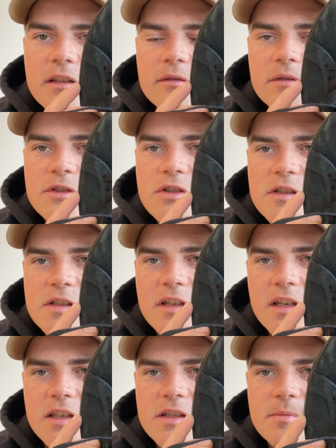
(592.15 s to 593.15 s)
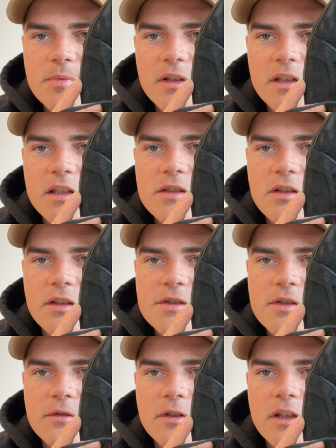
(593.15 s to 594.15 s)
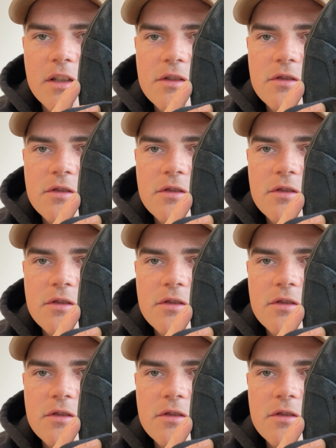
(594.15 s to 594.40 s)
which is nice, but it's also not